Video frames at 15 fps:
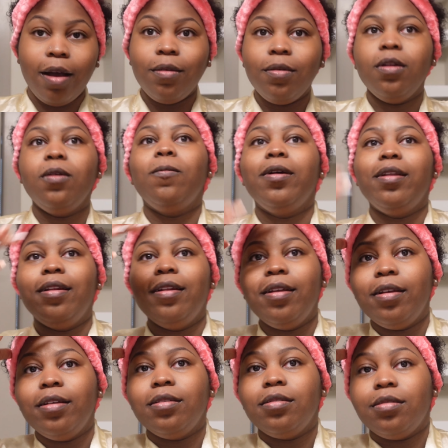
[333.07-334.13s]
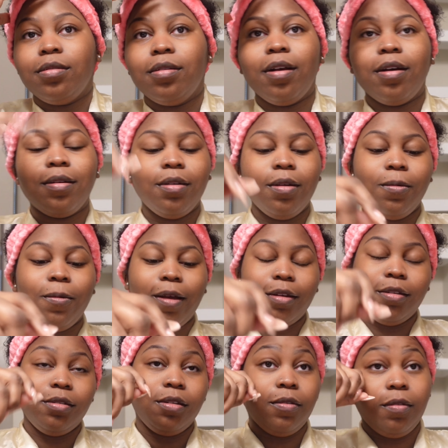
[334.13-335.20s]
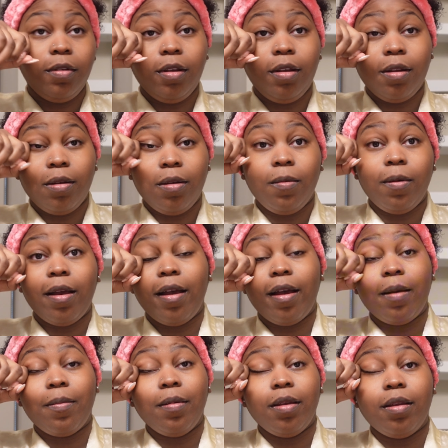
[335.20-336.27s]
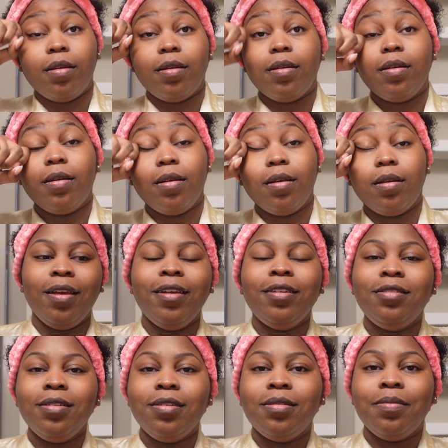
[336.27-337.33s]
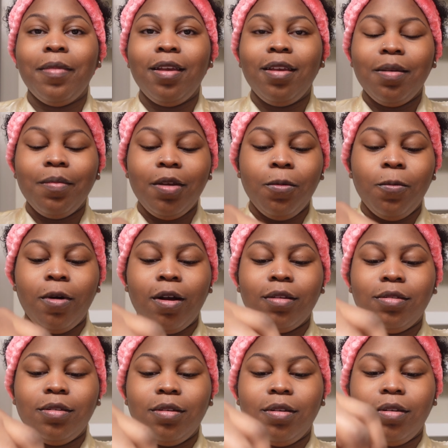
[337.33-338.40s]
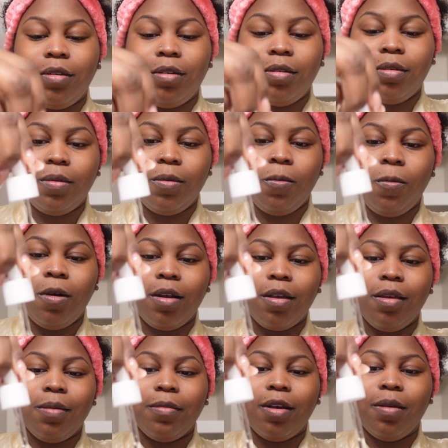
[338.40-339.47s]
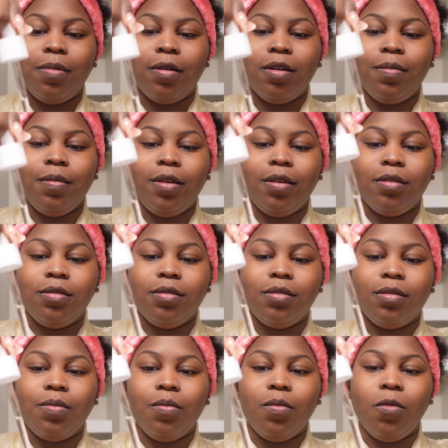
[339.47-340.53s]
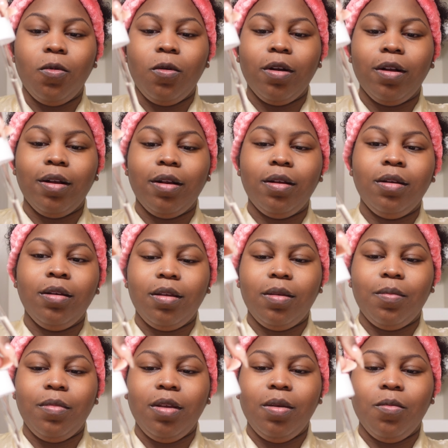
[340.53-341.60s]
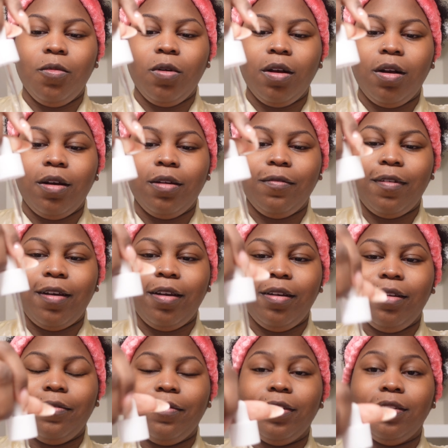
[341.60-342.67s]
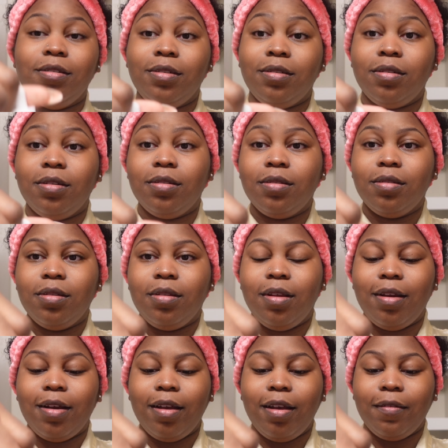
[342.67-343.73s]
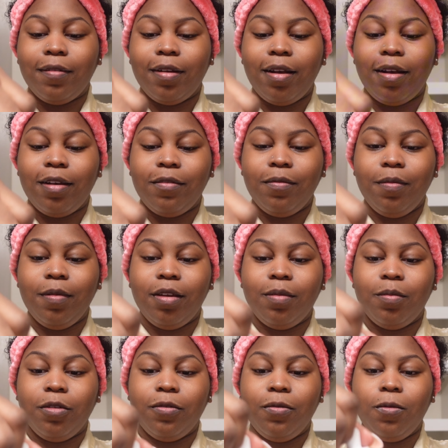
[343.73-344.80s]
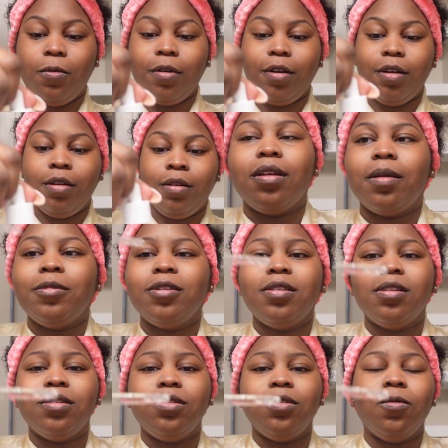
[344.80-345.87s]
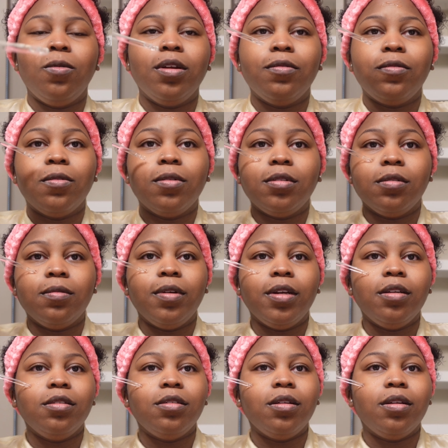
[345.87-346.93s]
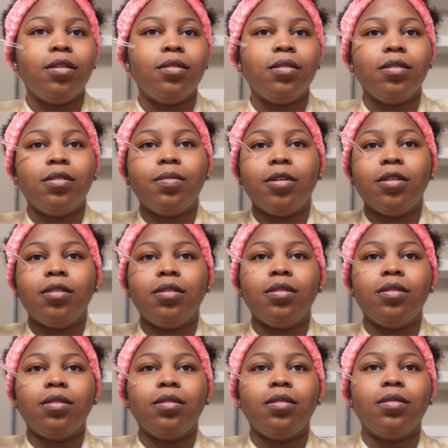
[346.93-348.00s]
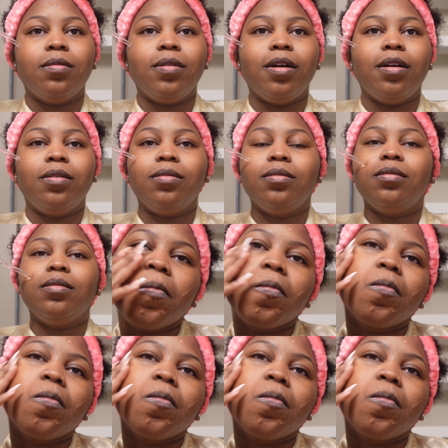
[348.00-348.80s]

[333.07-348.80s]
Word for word: I don't know what it is. I don't know what shifted. I don't know what happened. It's just making me want to walk in my purpose more and be more on fire for Jesus than I ever have been before. I'm just gonna do one full syringe and disperse it around.